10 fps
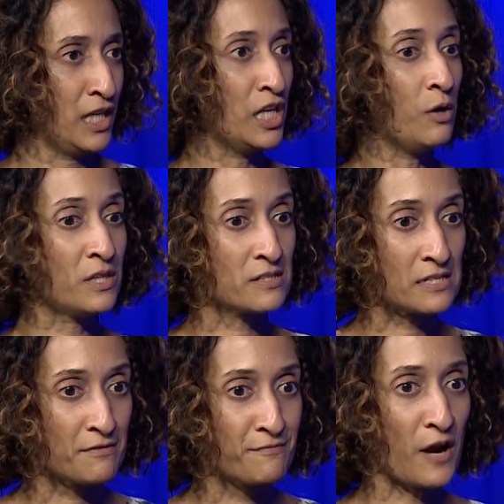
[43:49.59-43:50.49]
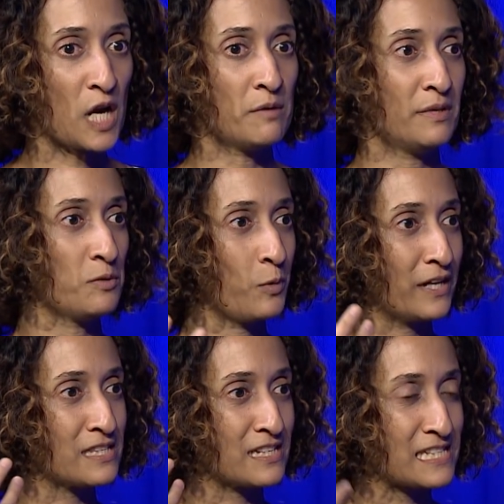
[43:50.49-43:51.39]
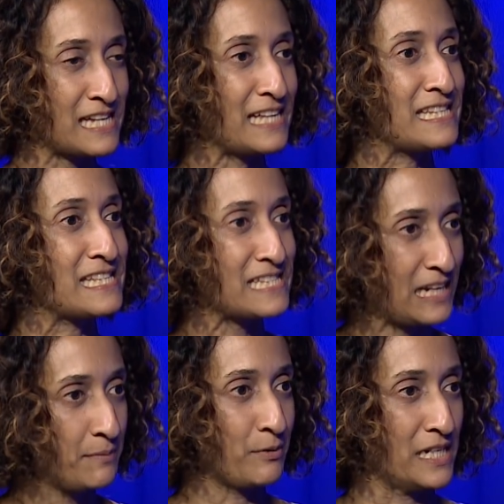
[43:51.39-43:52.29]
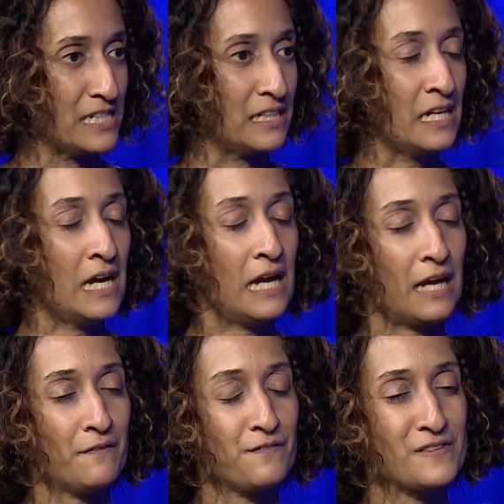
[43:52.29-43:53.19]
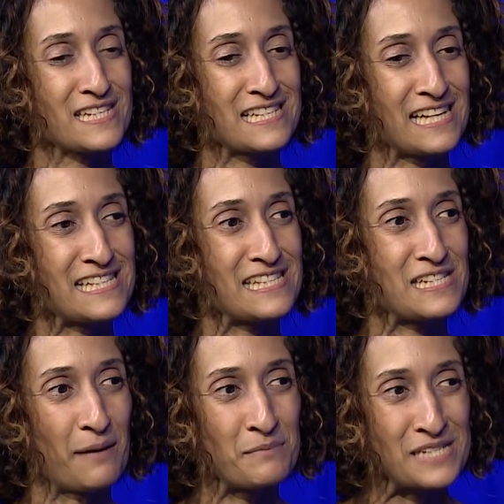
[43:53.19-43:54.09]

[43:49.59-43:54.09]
You know, there's an environment where success is celebrated. If success is dumbed